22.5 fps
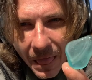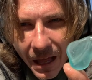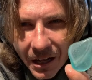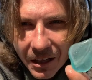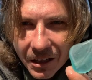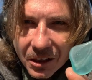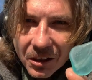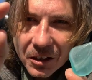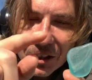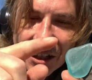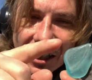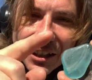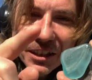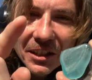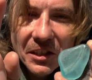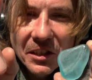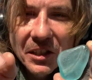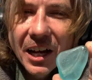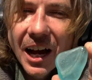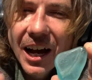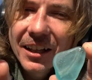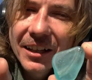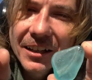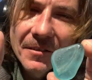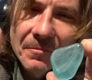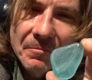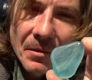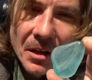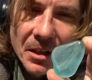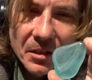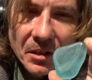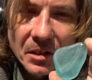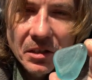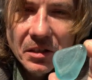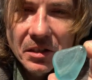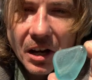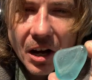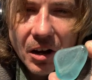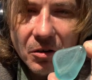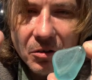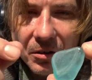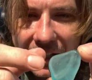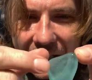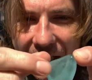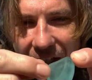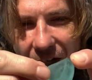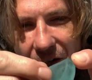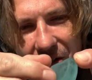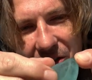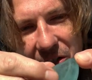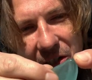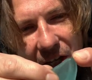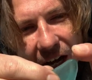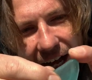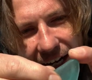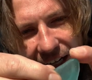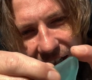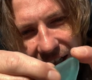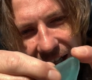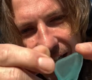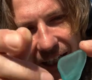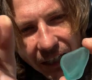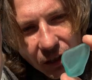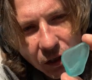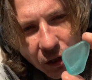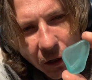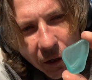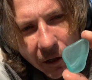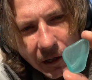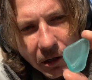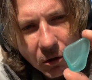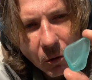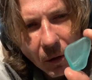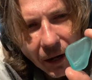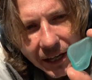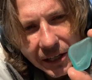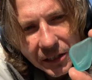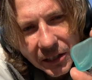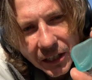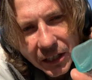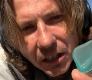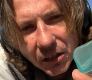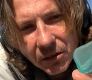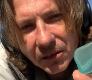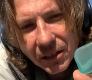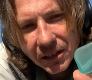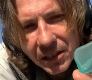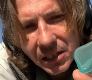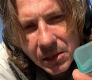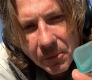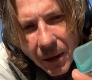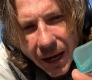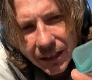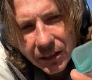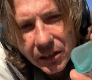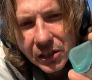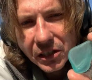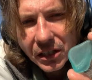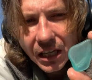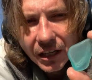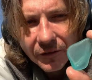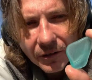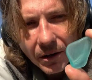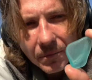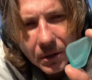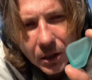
Look at this color. So, you know, it's kind of like a turquoise like you'd expect to see from an